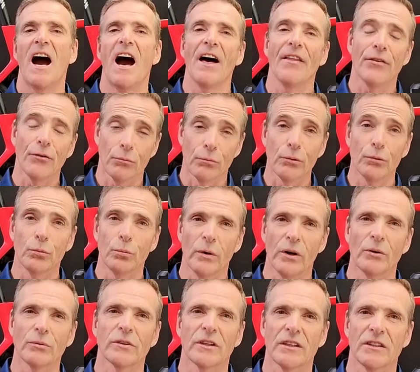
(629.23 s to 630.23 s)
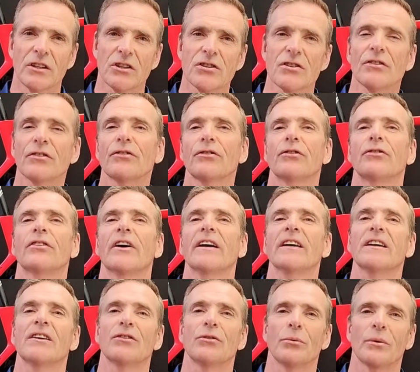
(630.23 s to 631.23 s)
Other real world conditions to
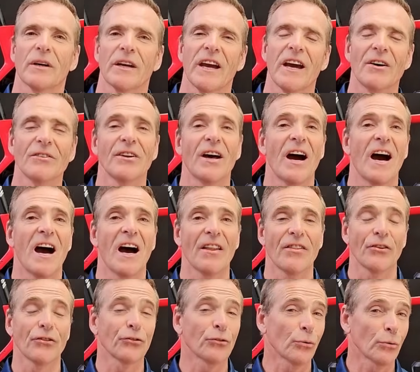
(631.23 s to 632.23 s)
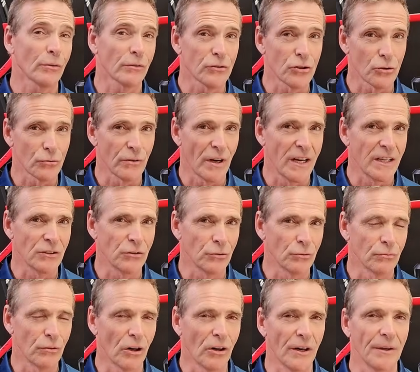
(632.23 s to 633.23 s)
take into account are the sort of terrain
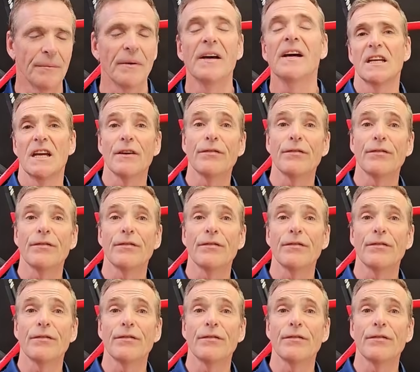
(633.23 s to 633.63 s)
you ride.